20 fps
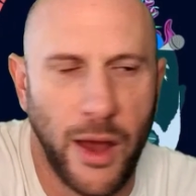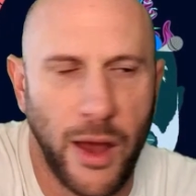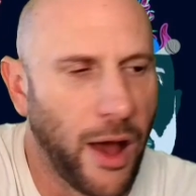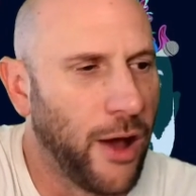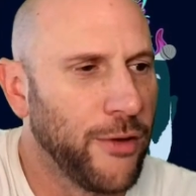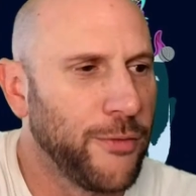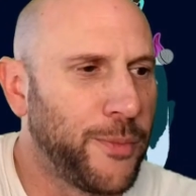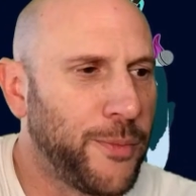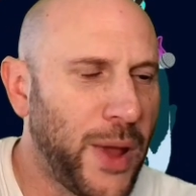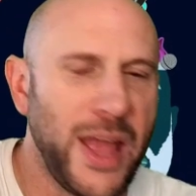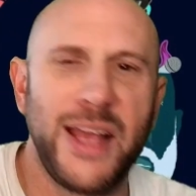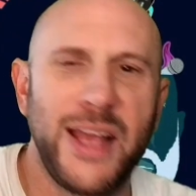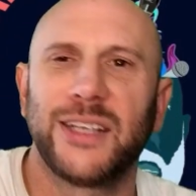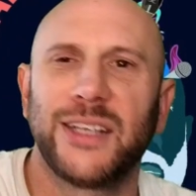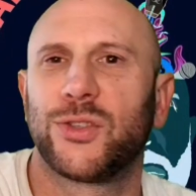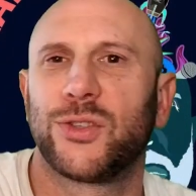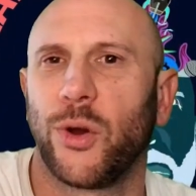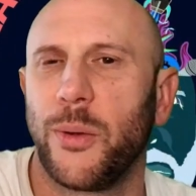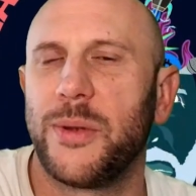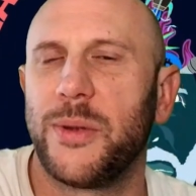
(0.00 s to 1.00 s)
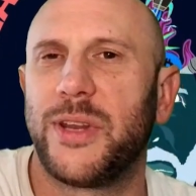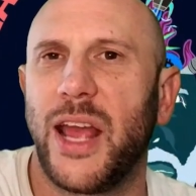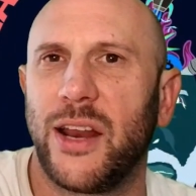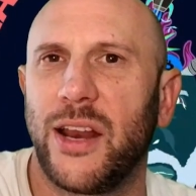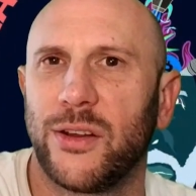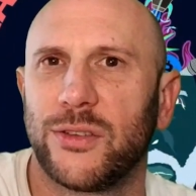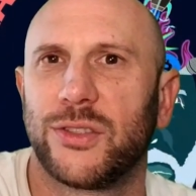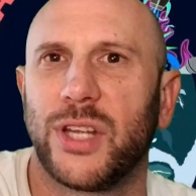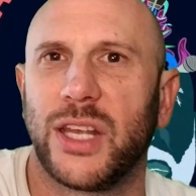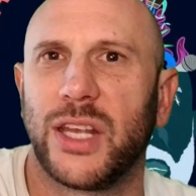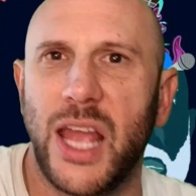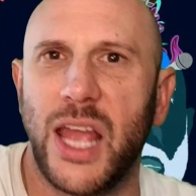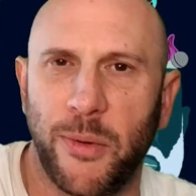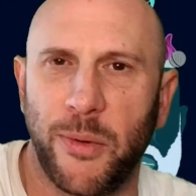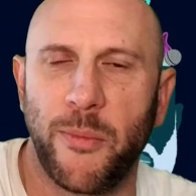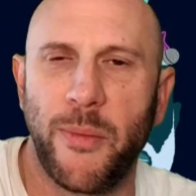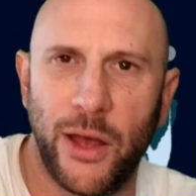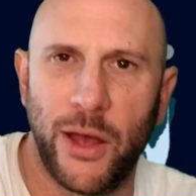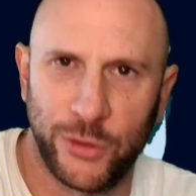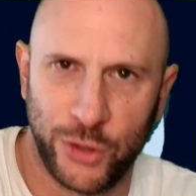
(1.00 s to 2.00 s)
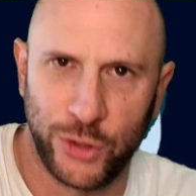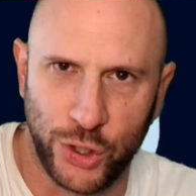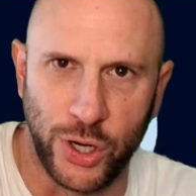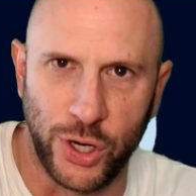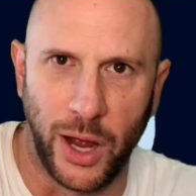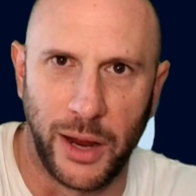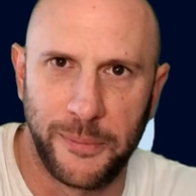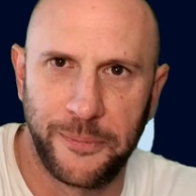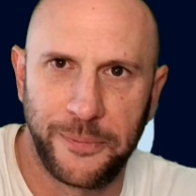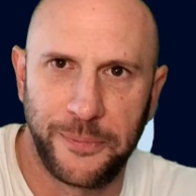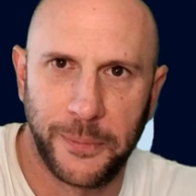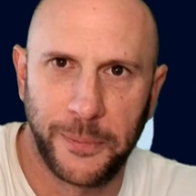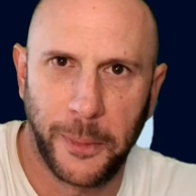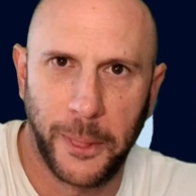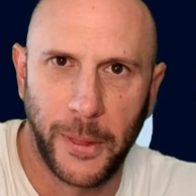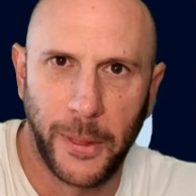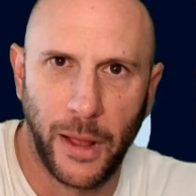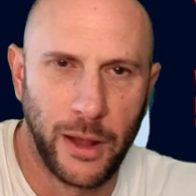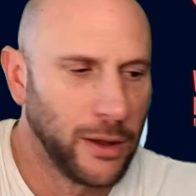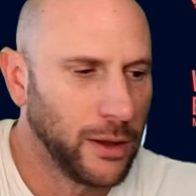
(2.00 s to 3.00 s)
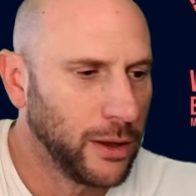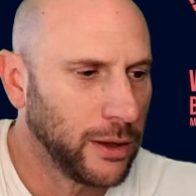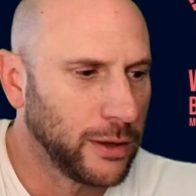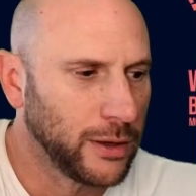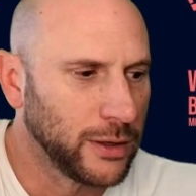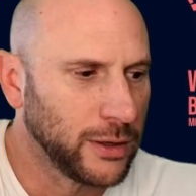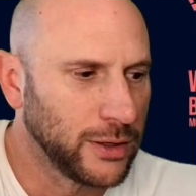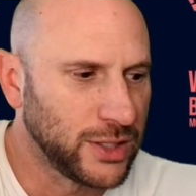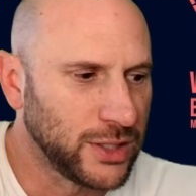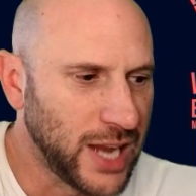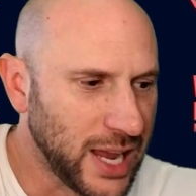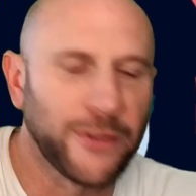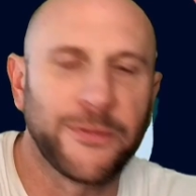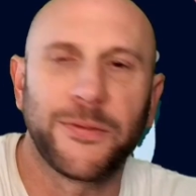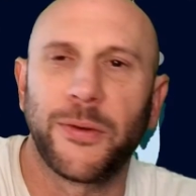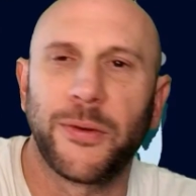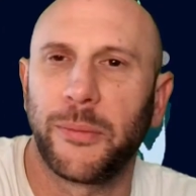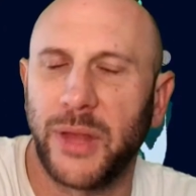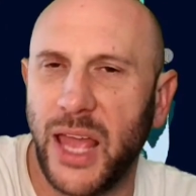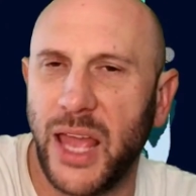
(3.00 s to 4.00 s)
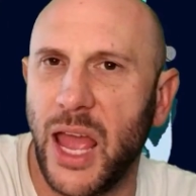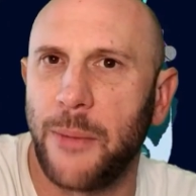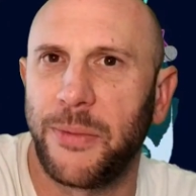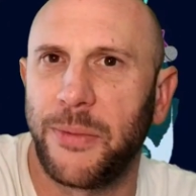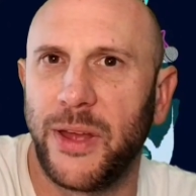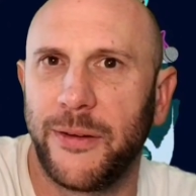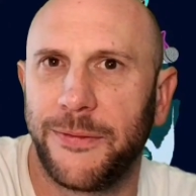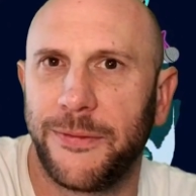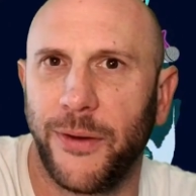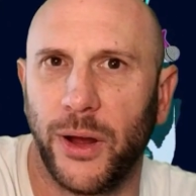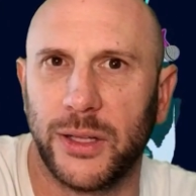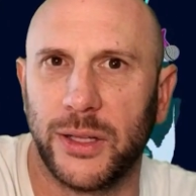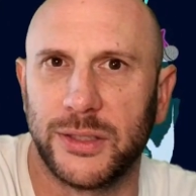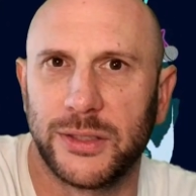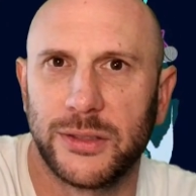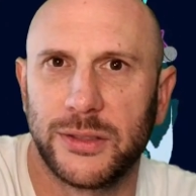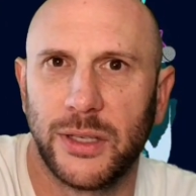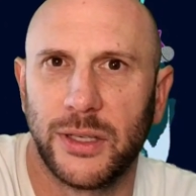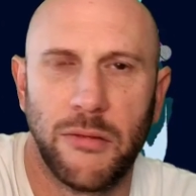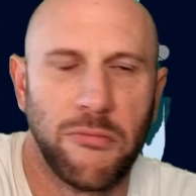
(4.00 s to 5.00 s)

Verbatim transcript: of paying Stormy Daniels to keep her mouth shut, taken from the campaign funds.